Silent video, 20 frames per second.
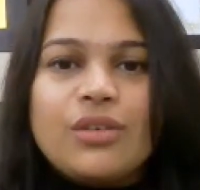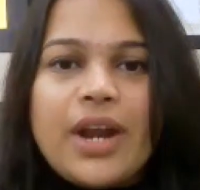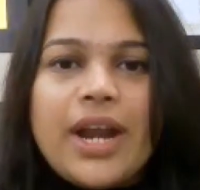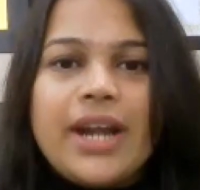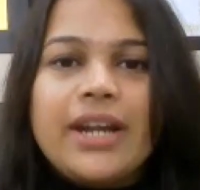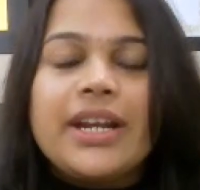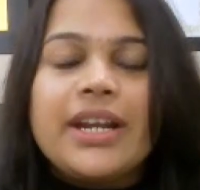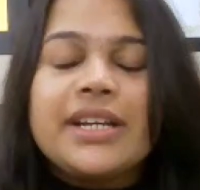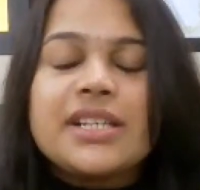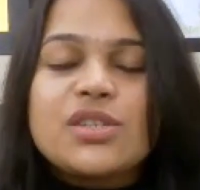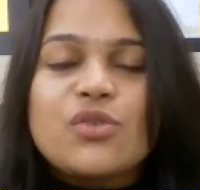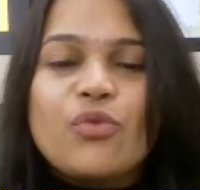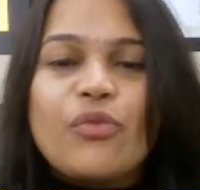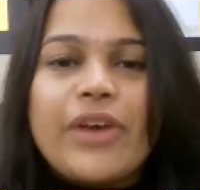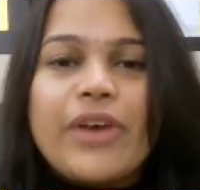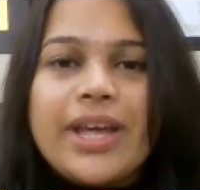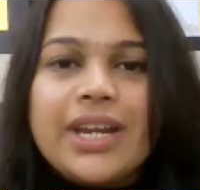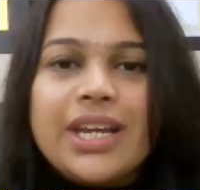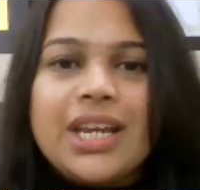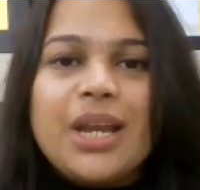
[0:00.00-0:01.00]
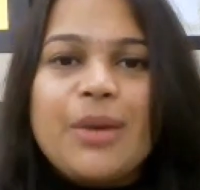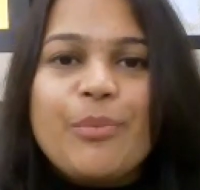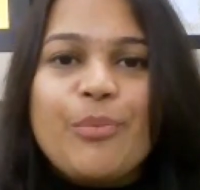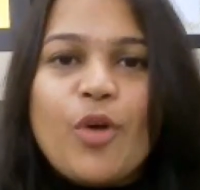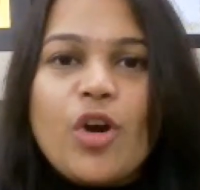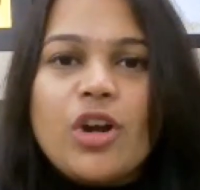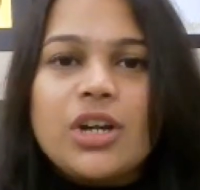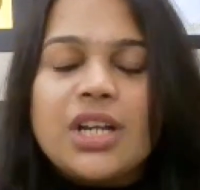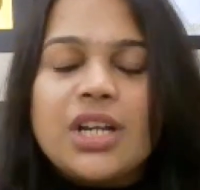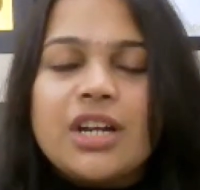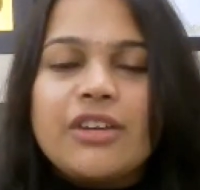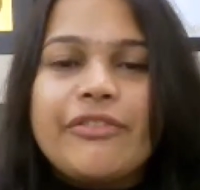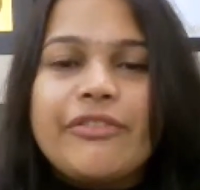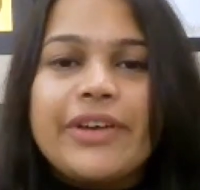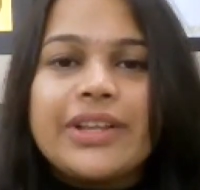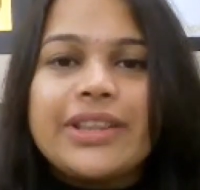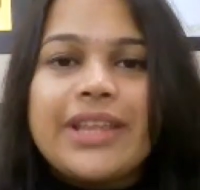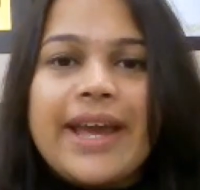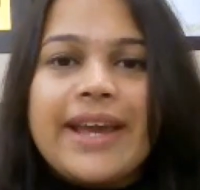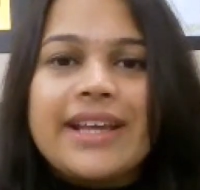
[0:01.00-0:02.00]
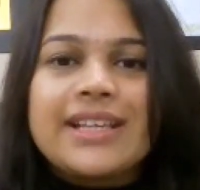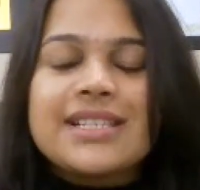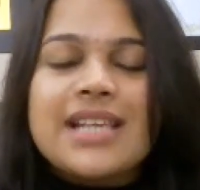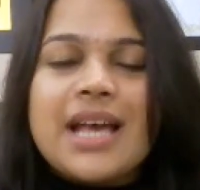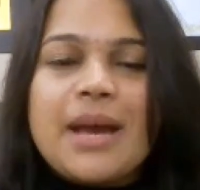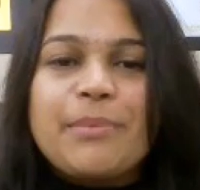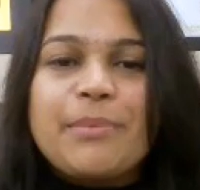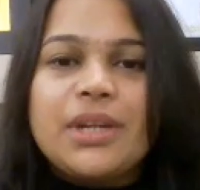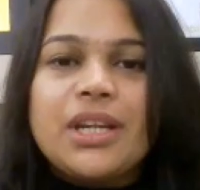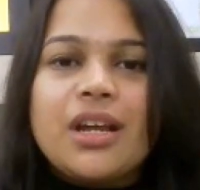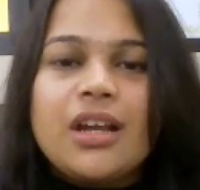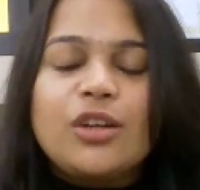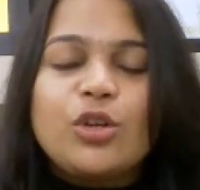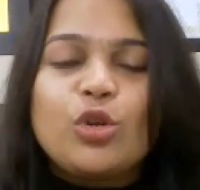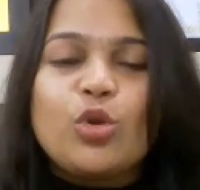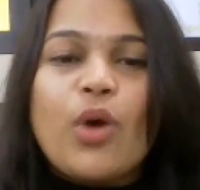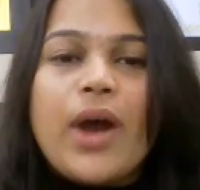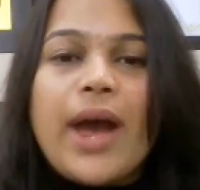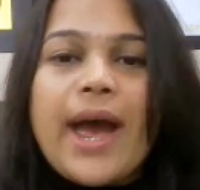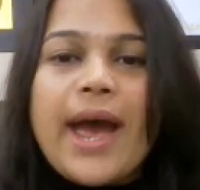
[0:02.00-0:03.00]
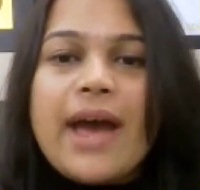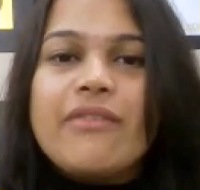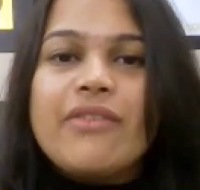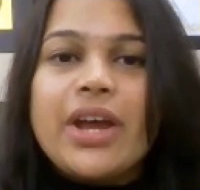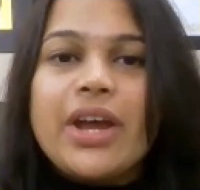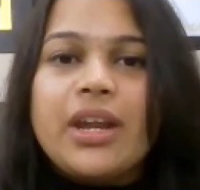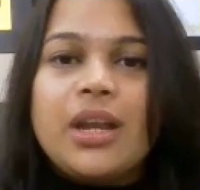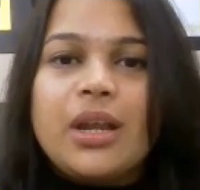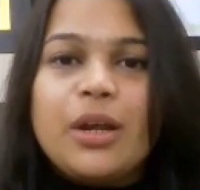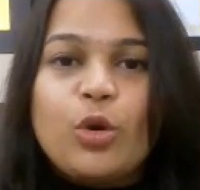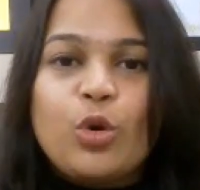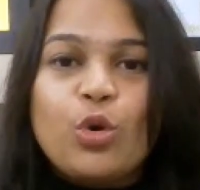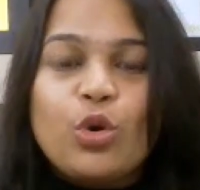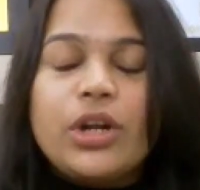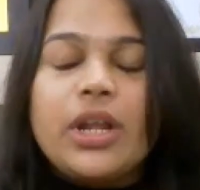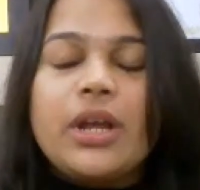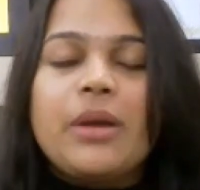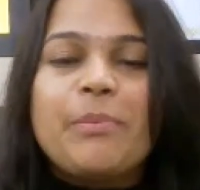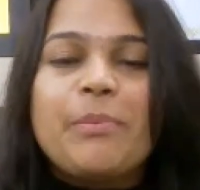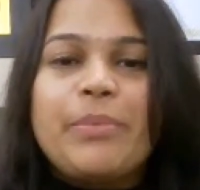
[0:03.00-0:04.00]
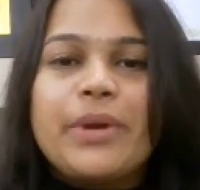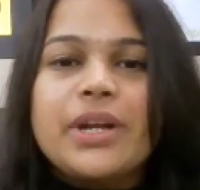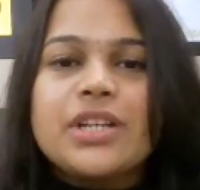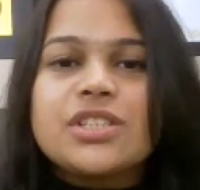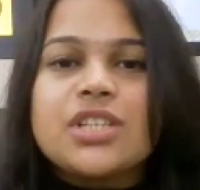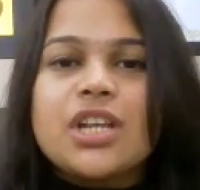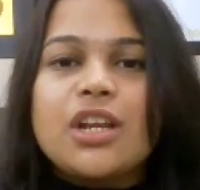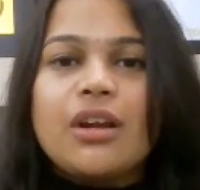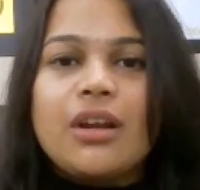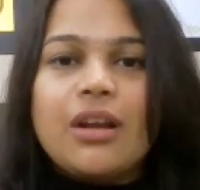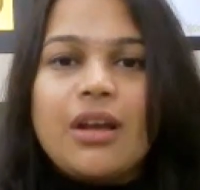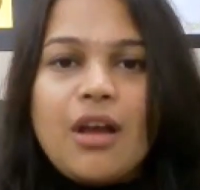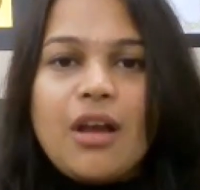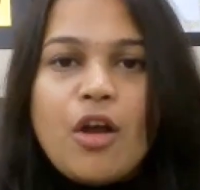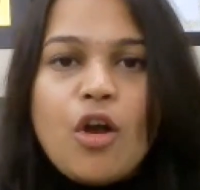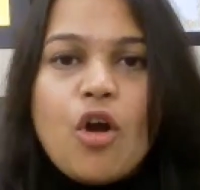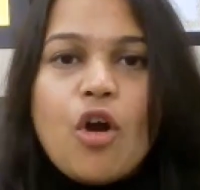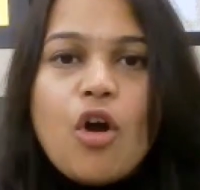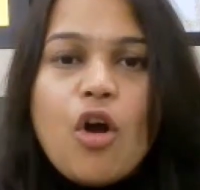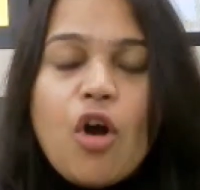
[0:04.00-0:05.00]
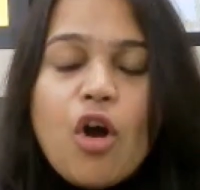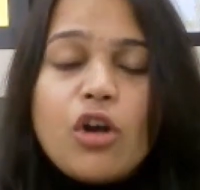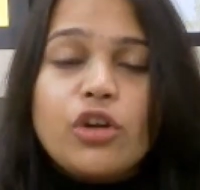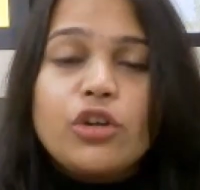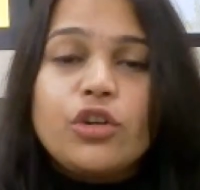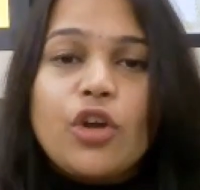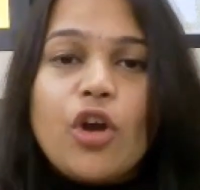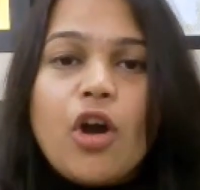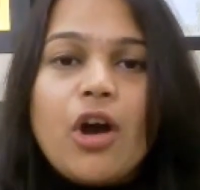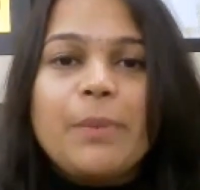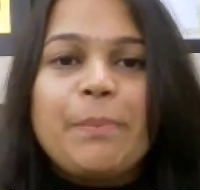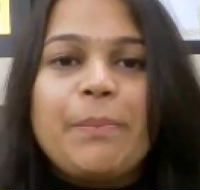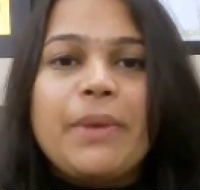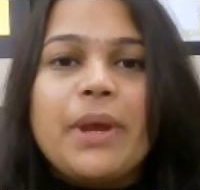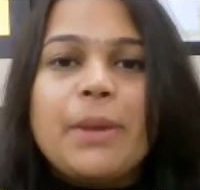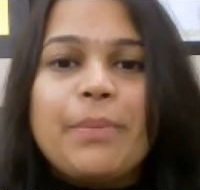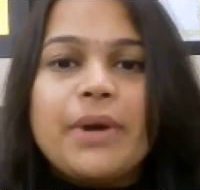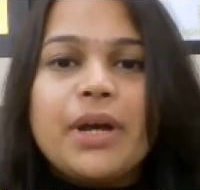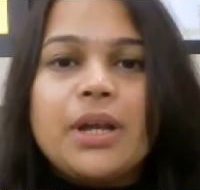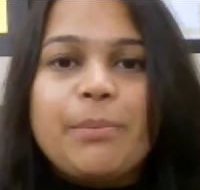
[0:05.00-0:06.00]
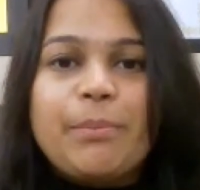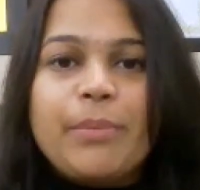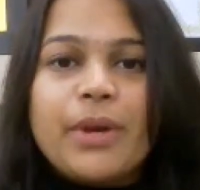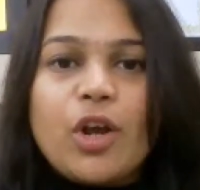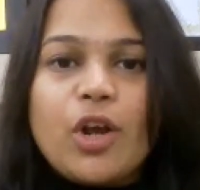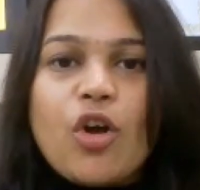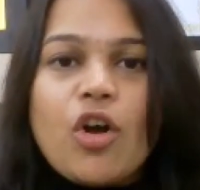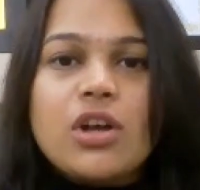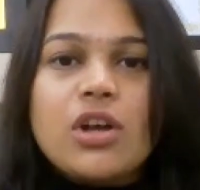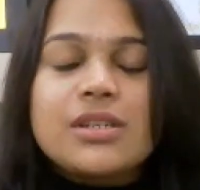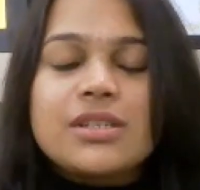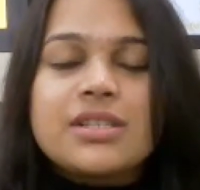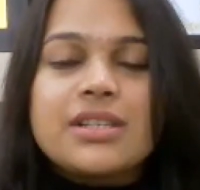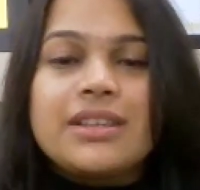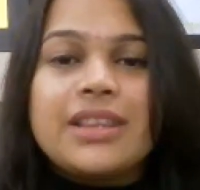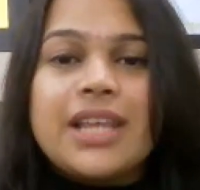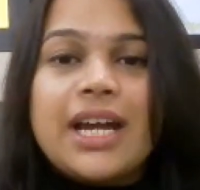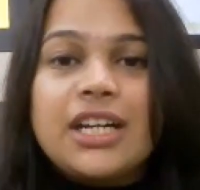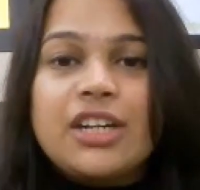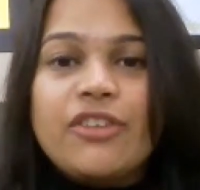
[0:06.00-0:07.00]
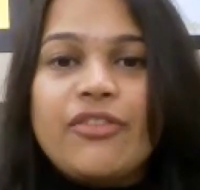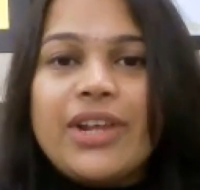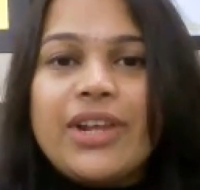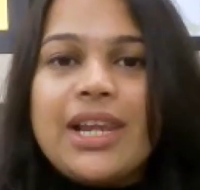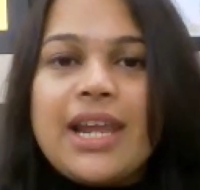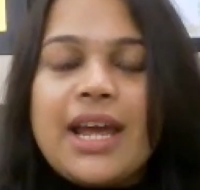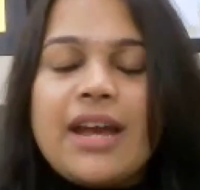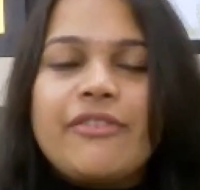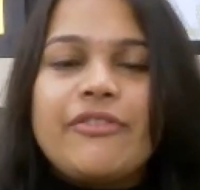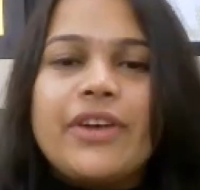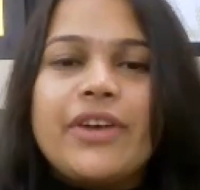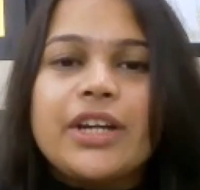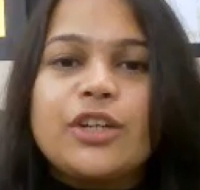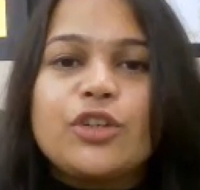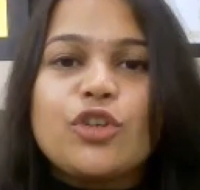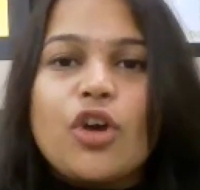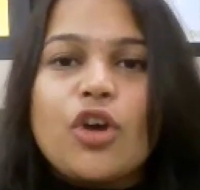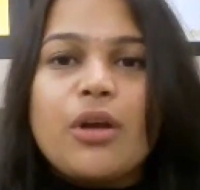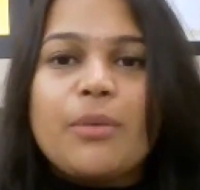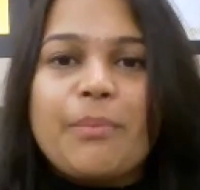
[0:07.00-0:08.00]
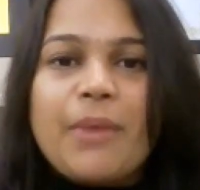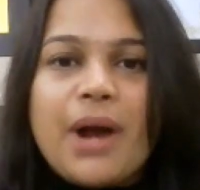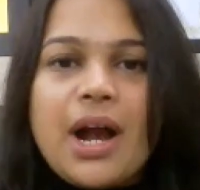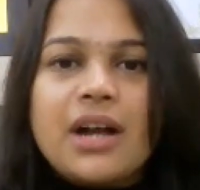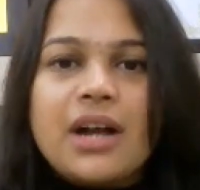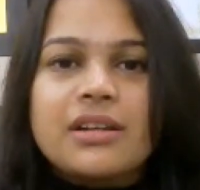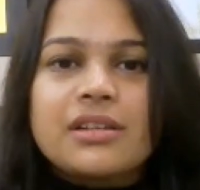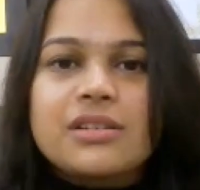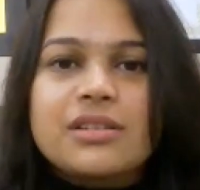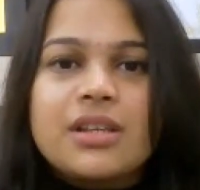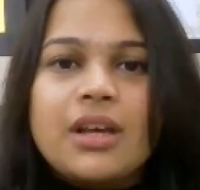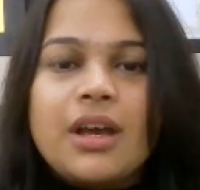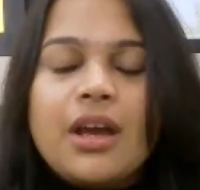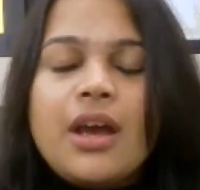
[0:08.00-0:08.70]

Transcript: and it's very important for the examiner to have a good impression on your paper, because that will affect your marks.